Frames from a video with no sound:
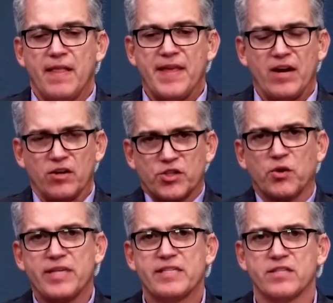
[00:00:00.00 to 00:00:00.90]
that our
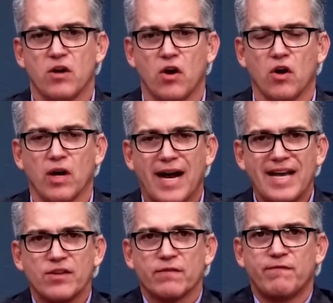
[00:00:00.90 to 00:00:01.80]
choices are
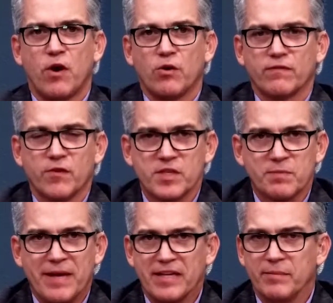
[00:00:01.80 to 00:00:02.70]
either vote for the
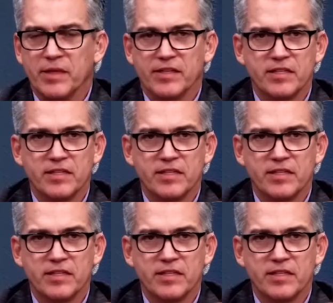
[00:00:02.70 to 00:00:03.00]
spending bill,